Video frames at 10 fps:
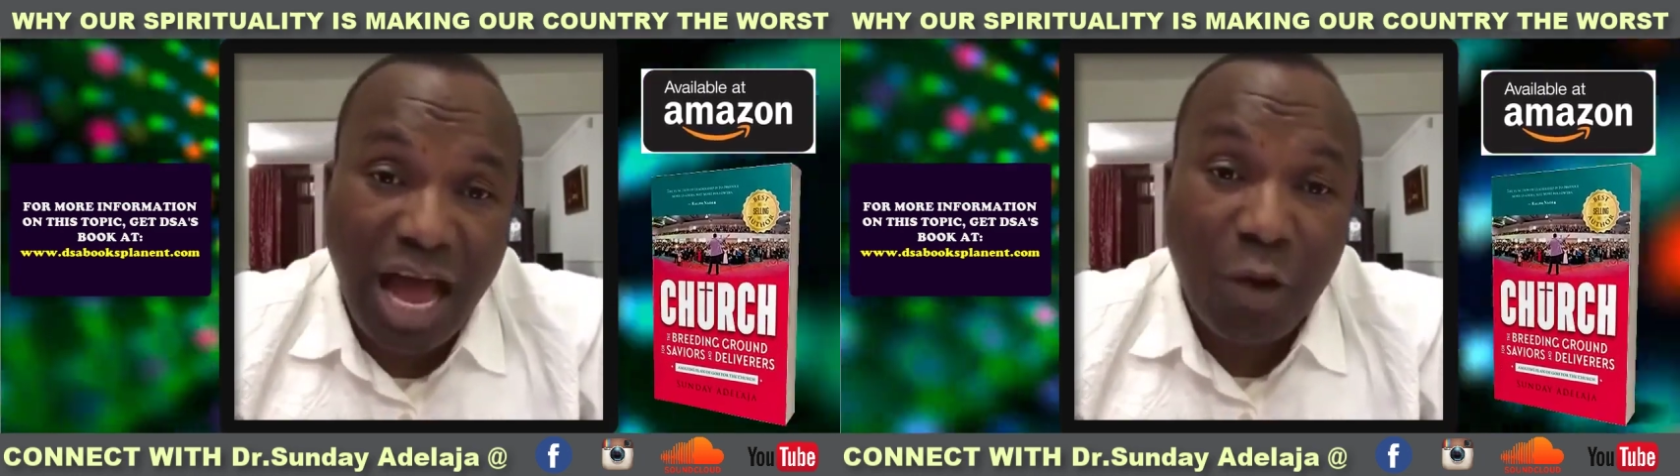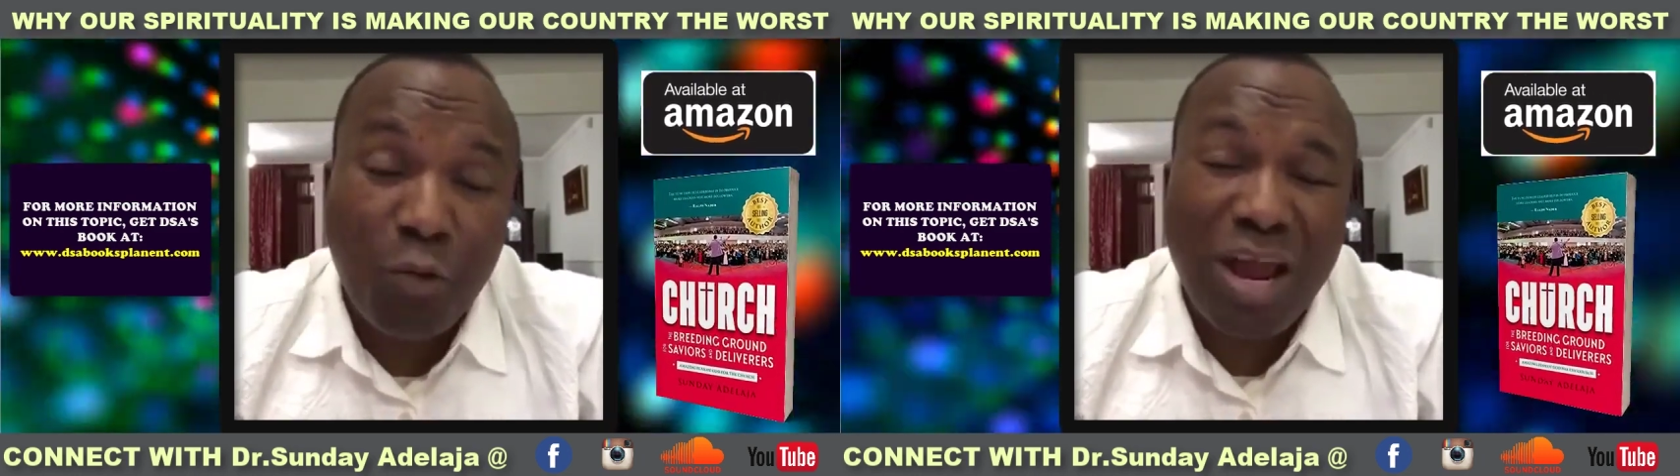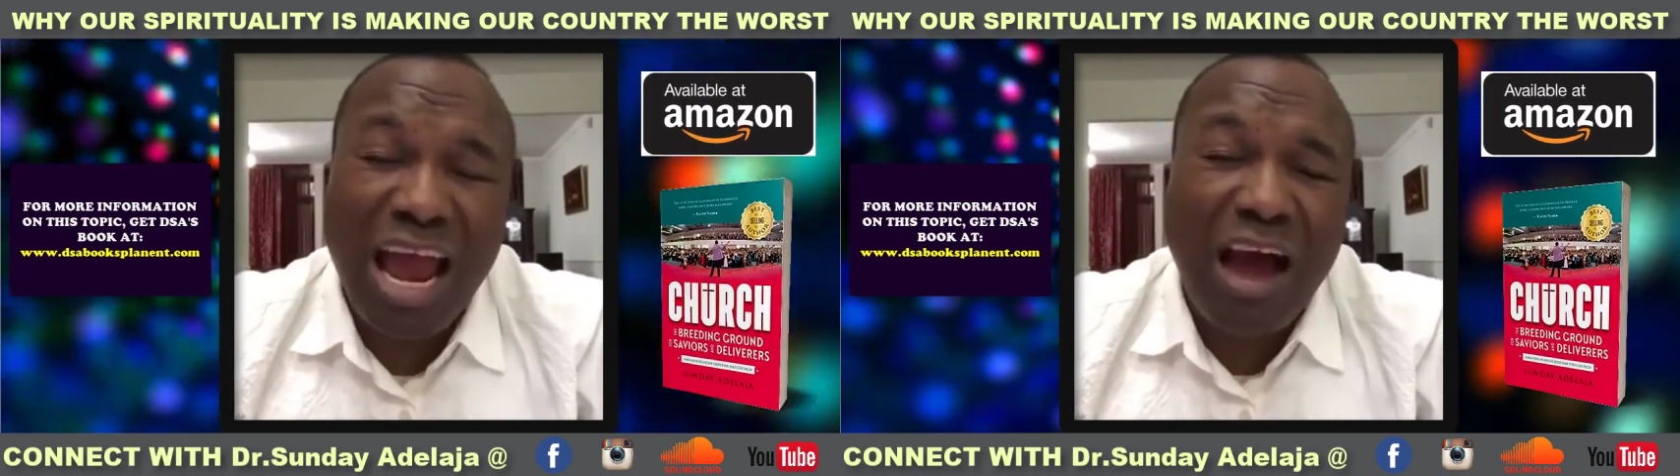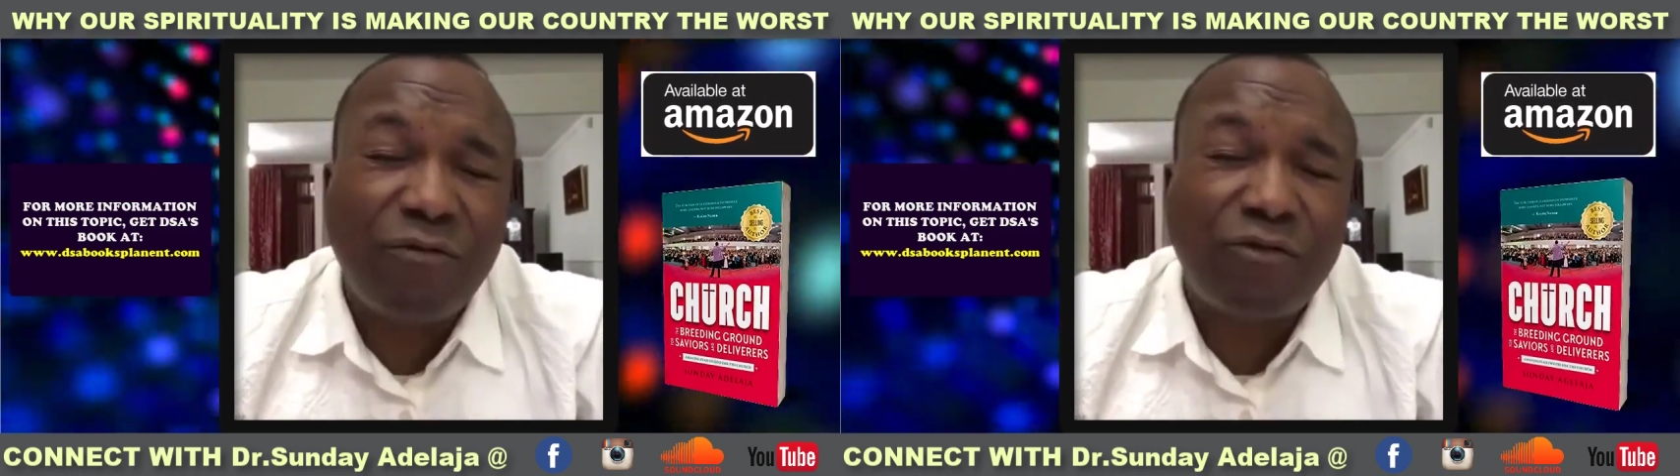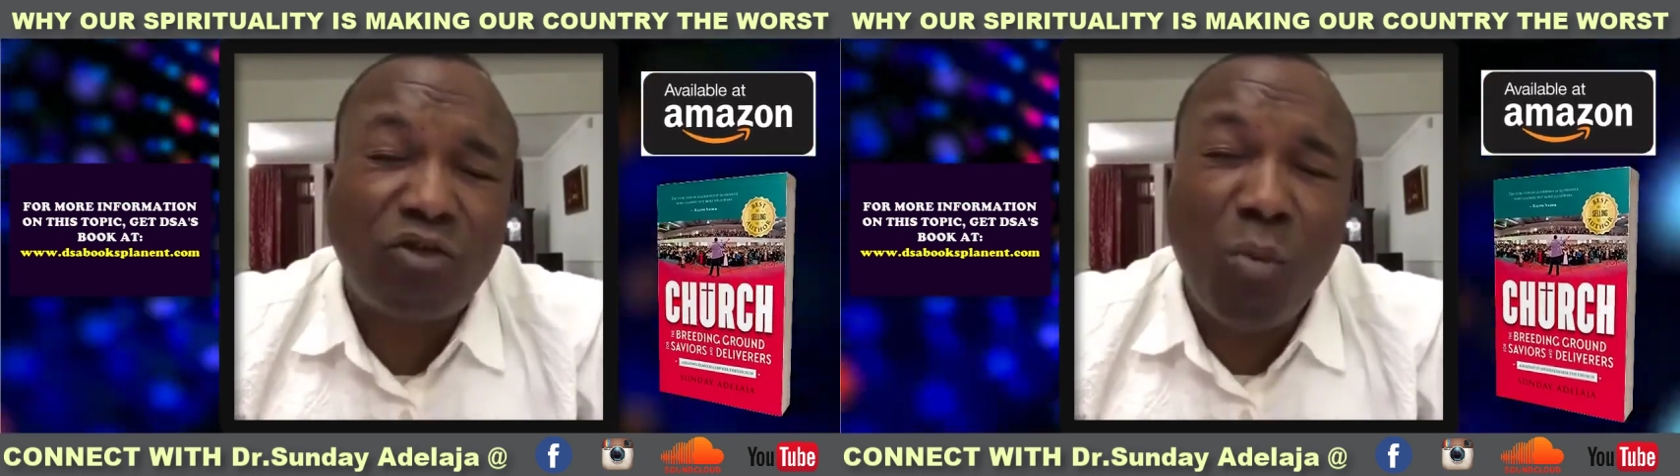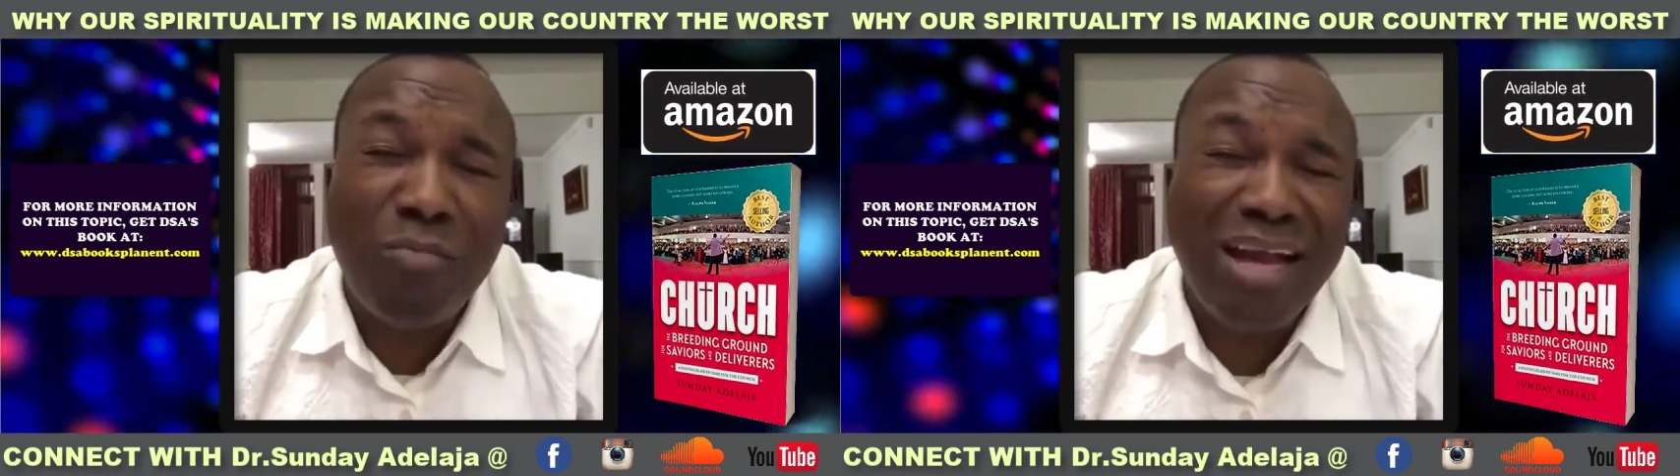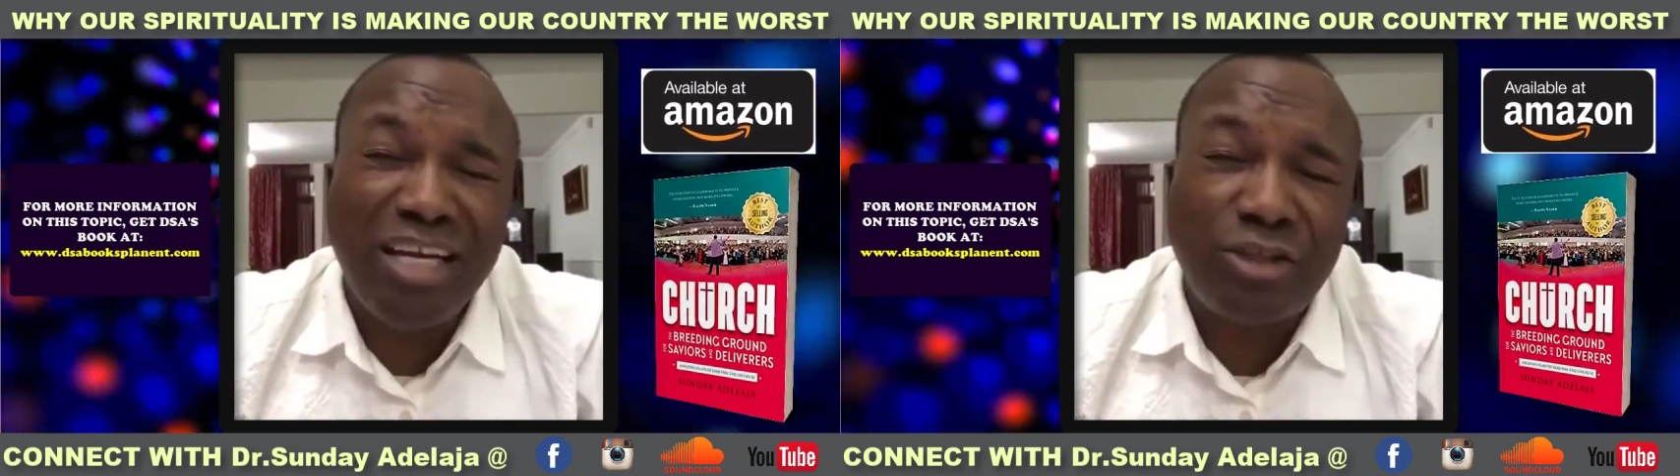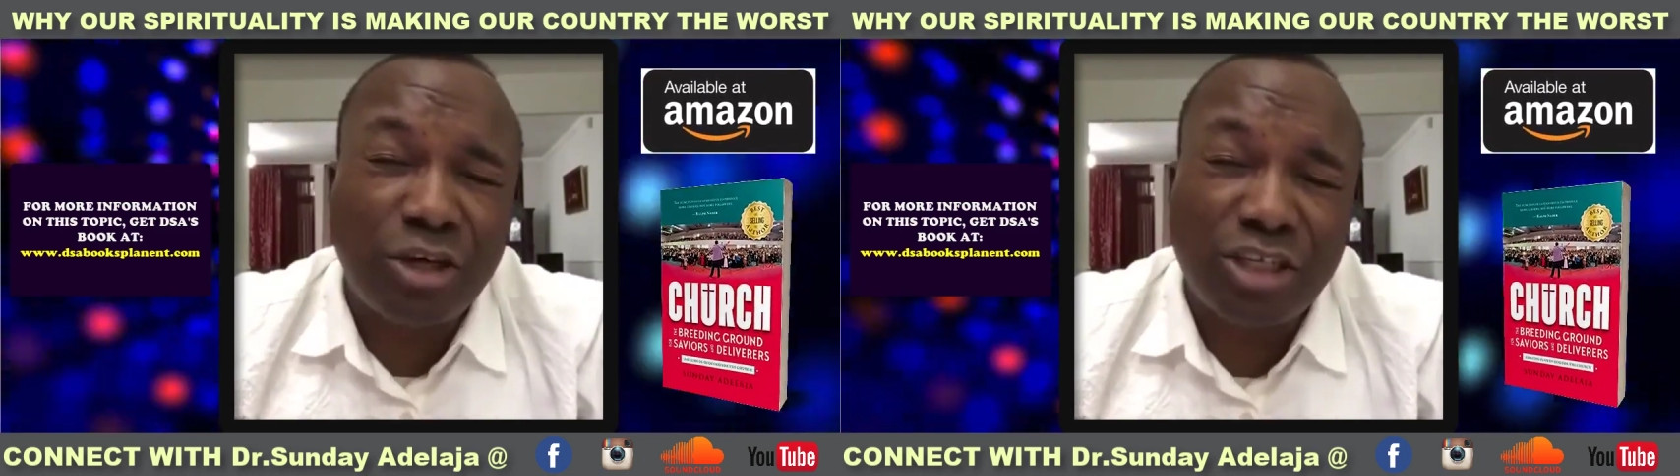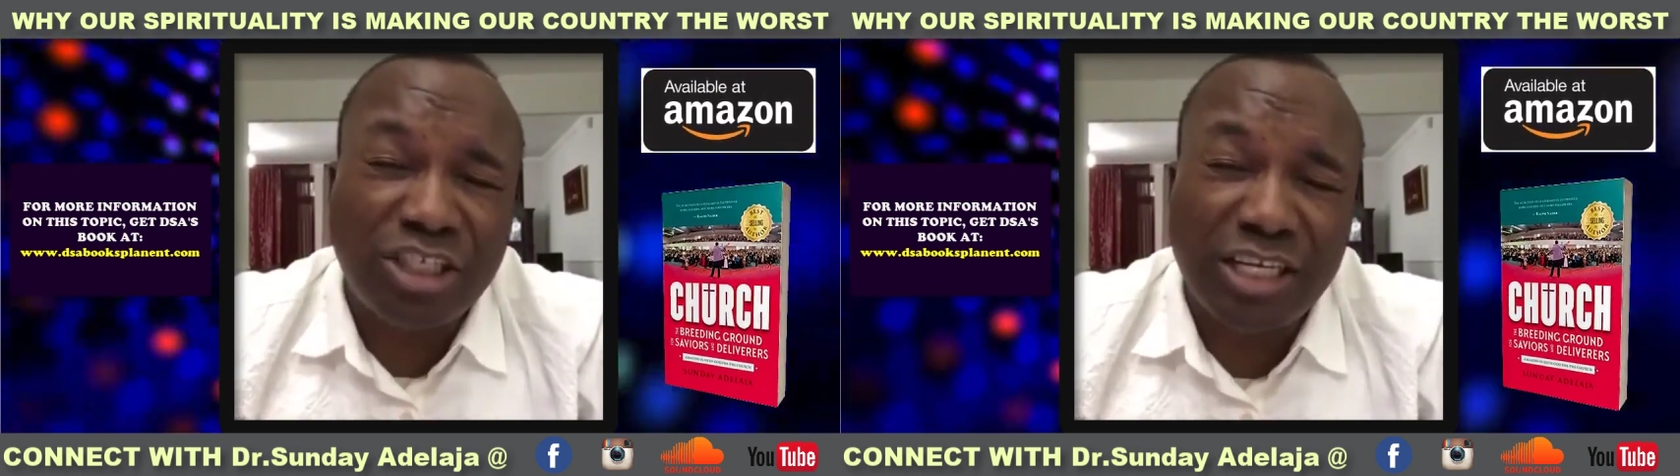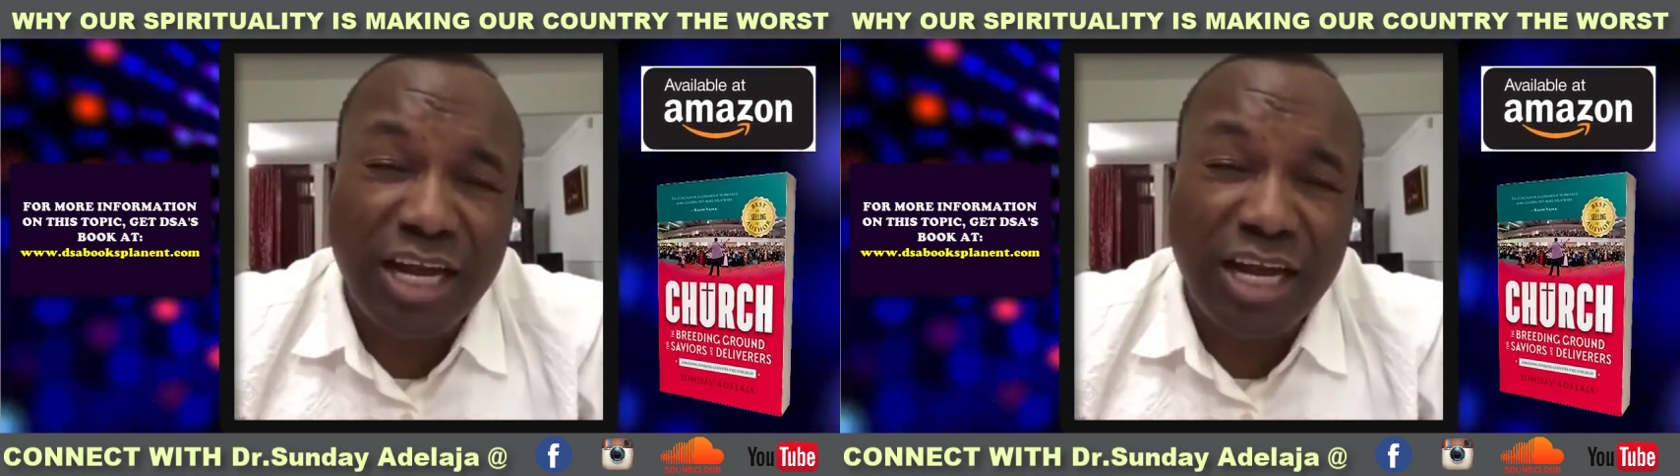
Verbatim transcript: And we have so many churches